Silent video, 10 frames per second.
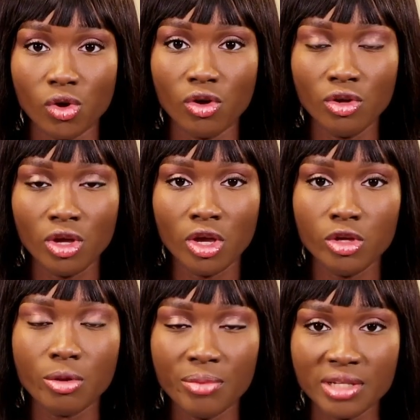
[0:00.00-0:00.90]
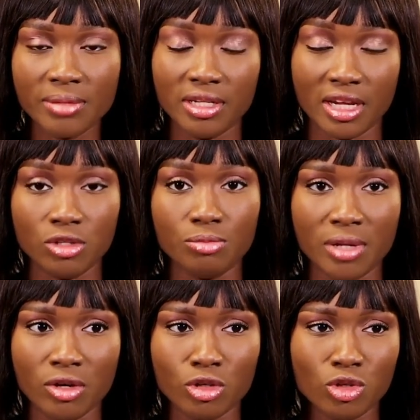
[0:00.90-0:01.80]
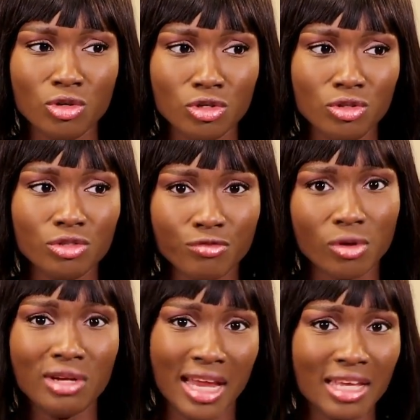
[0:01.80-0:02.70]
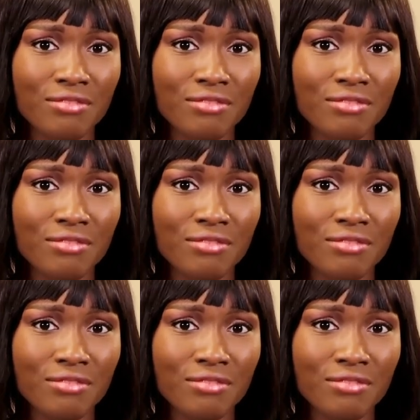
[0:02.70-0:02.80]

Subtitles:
well, your breast may tend to be engorged. So like